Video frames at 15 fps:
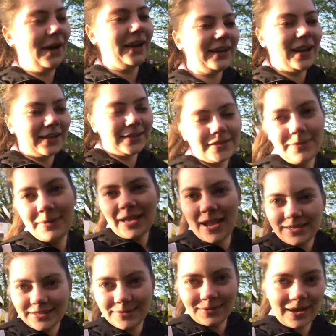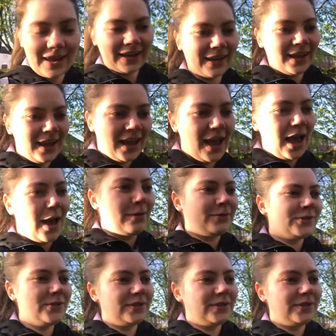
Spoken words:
quite nice to be going to work. I'm